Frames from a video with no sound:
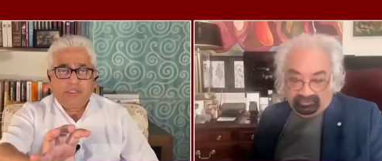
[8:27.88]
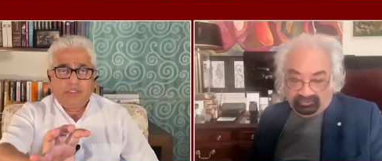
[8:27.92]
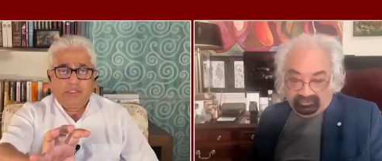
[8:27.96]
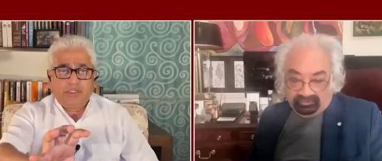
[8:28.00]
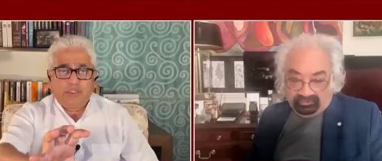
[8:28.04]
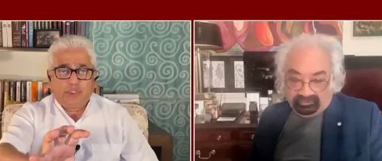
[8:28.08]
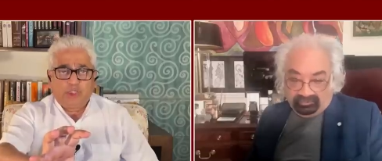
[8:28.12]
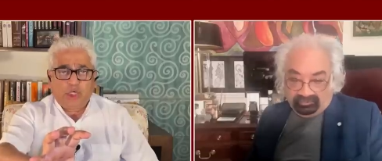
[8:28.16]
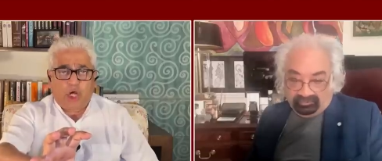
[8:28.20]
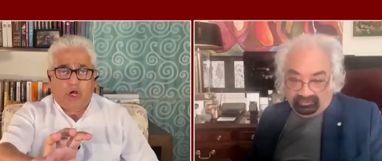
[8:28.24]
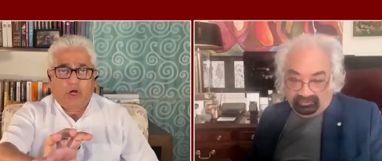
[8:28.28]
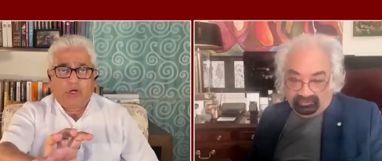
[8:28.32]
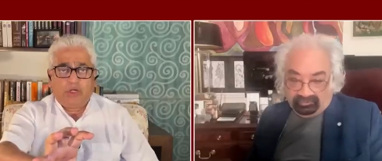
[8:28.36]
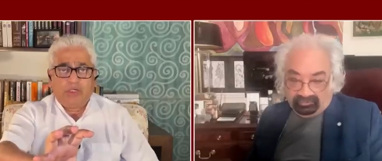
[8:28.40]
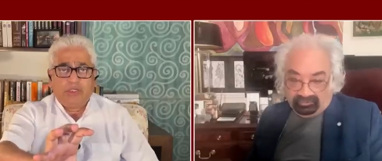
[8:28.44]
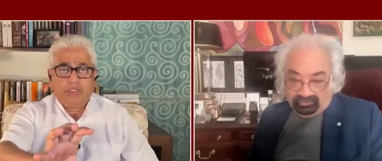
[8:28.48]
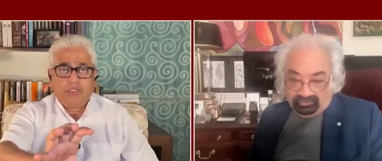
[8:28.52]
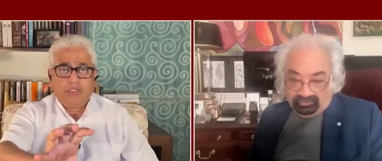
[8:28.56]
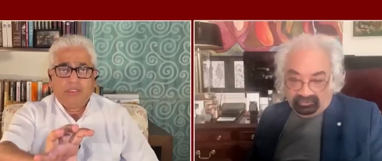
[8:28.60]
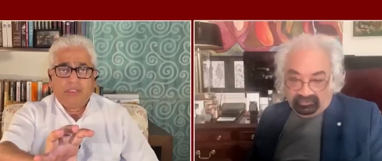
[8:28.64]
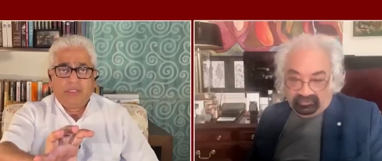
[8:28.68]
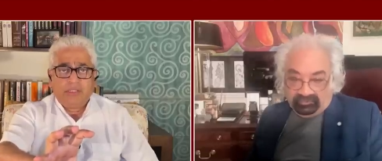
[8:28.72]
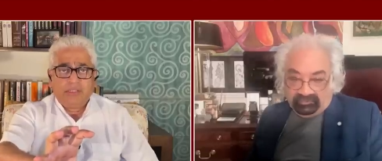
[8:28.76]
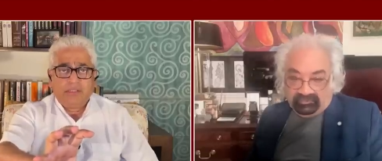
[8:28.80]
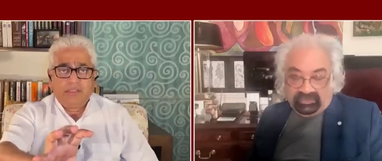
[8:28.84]
Speaker 1: Sure.
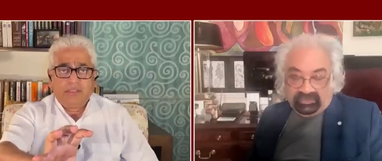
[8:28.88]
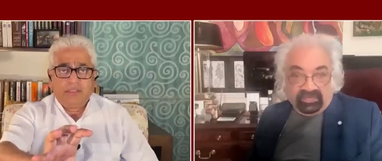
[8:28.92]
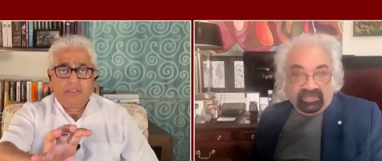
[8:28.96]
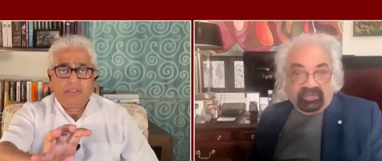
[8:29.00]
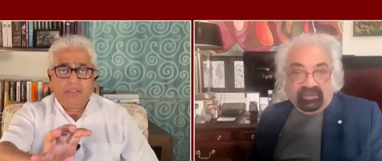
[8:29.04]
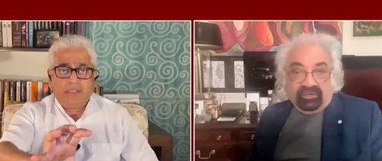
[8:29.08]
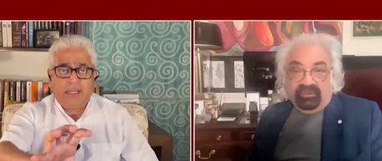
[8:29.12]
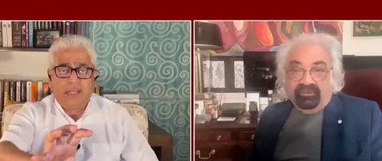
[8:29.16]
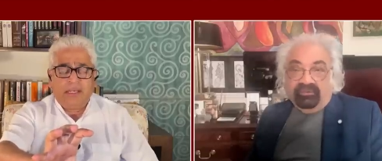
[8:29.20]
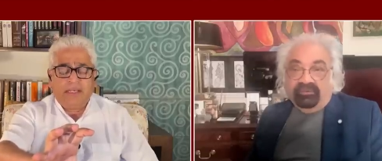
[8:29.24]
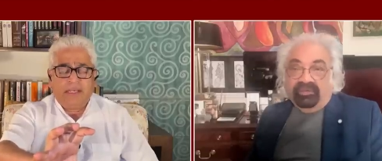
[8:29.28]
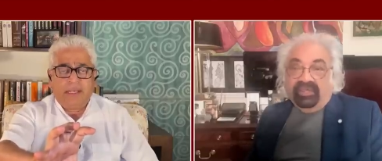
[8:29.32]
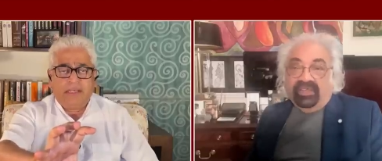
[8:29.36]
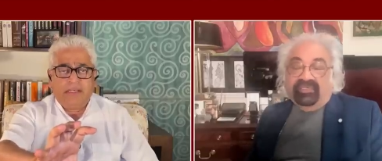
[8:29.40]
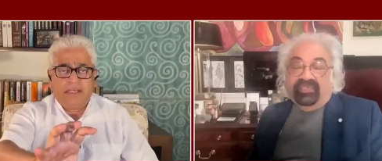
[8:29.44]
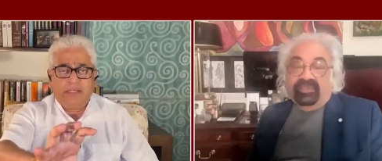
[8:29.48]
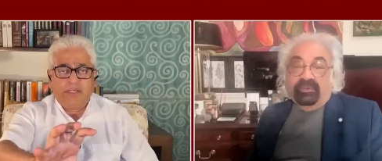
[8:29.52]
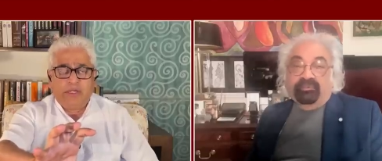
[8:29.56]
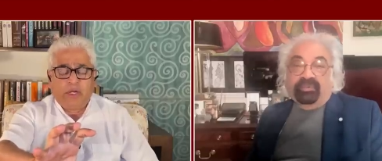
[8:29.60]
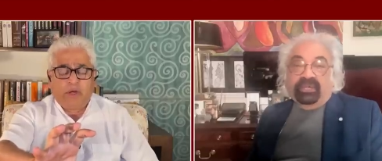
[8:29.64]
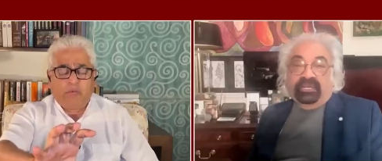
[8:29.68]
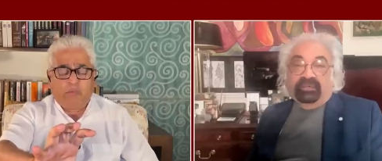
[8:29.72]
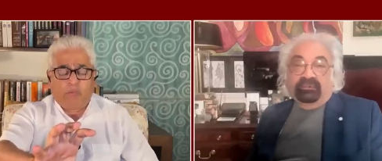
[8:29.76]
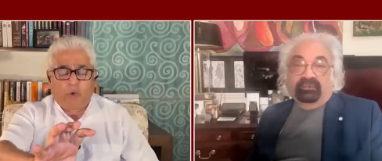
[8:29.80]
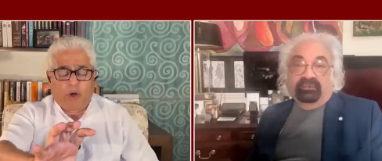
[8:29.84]
Let, let, you
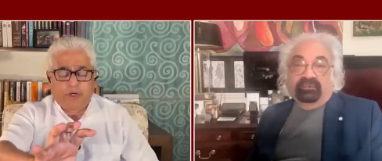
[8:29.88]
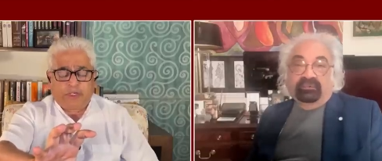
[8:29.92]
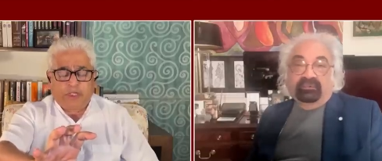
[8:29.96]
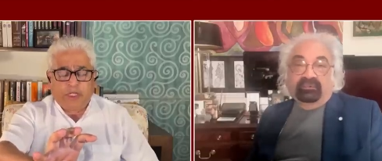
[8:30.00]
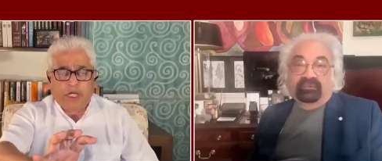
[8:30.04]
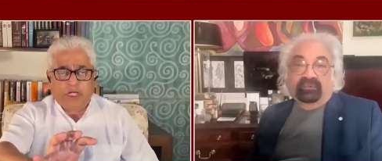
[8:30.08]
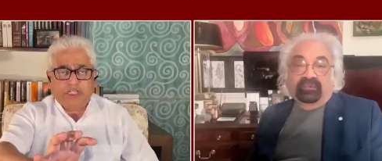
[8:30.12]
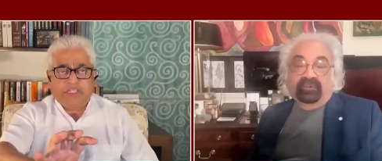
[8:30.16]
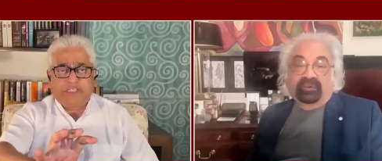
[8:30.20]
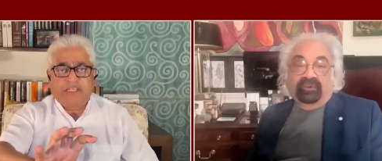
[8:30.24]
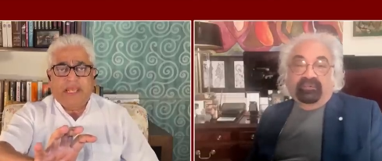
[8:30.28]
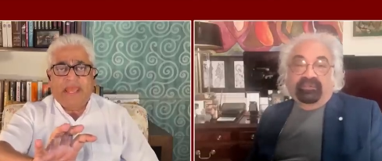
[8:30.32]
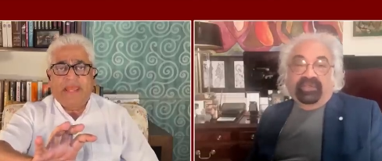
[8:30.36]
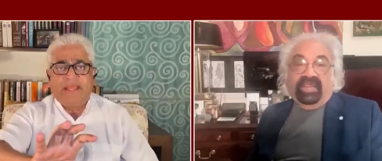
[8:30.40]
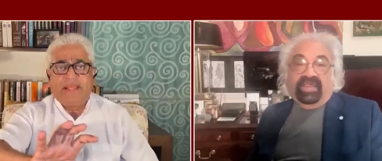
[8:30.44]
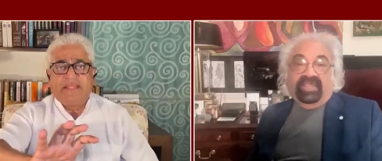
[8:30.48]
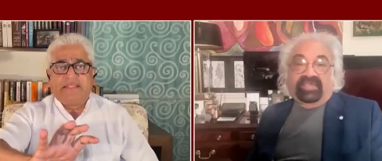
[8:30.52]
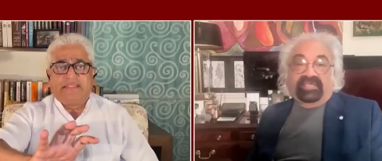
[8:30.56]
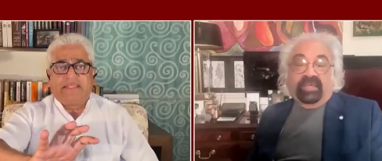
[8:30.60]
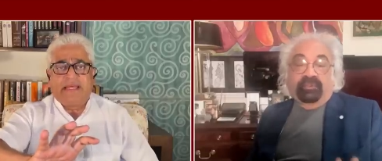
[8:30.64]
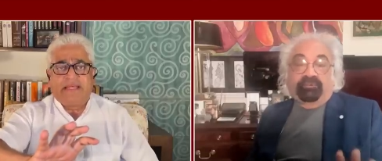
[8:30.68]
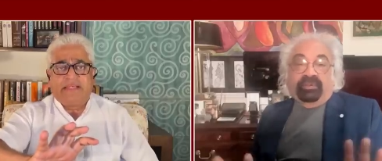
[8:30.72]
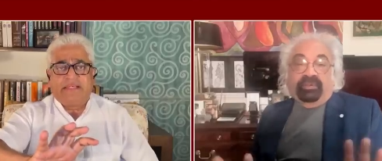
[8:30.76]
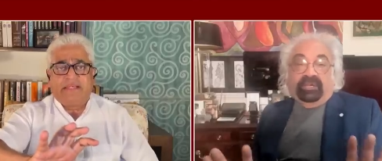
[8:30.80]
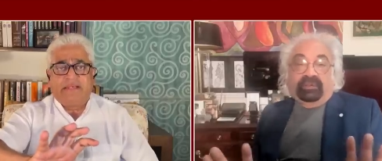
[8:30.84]
know, what you are saying Very is
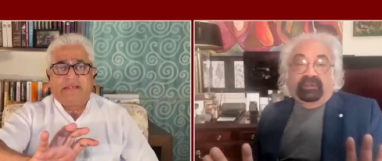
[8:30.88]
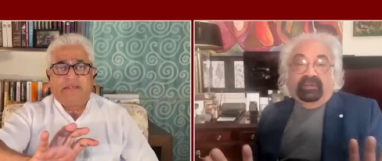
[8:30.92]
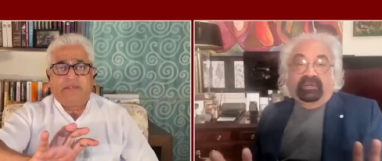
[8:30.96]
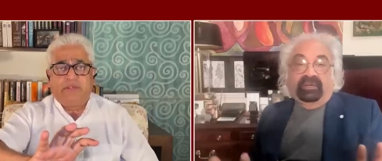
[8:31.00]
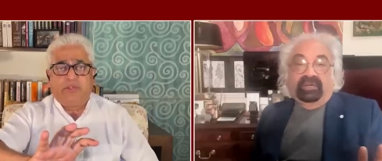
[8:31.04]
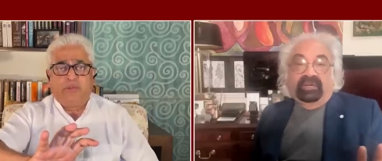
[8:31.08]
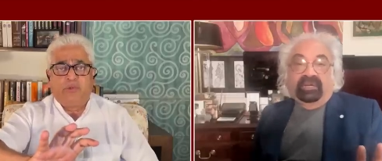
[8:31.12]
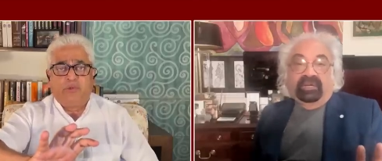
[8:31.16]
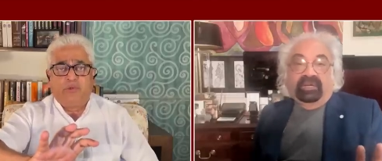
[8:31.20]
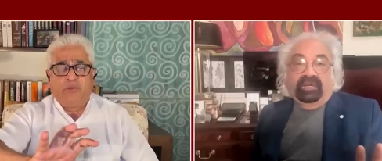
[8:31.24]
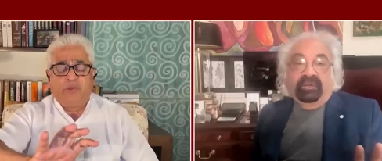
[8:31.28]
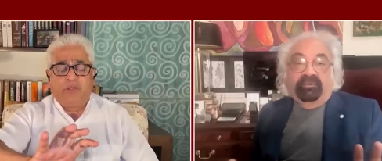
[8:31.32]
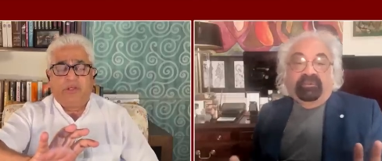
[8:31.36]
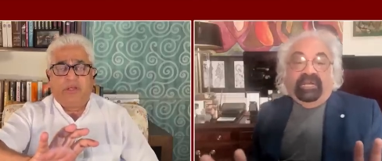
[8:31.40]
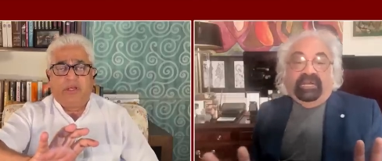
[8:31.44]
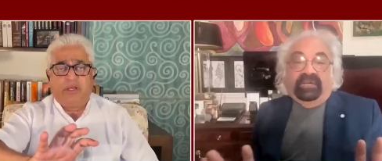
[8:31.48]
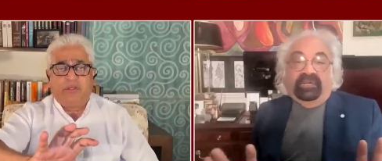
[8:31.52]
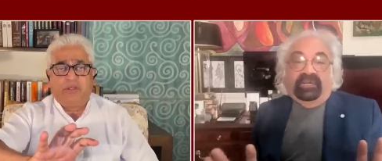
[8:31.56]
simple. that you, me,